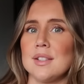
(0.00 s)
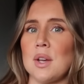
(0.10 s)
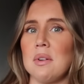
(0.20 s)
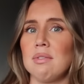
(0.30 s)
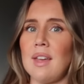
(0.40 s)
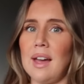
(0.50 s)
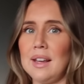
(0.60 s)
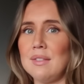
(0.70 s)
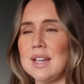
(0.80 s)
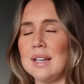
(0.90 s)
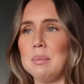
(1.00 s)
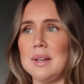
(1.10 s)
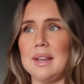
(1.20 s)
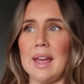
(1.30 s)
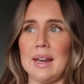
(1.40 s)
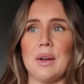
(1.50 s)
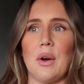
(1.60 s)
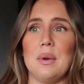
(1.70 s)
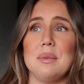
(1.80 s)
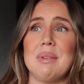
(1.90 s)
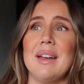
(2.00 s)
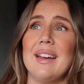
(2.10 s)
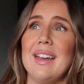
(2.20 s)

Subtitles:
So if that gives anybody any hope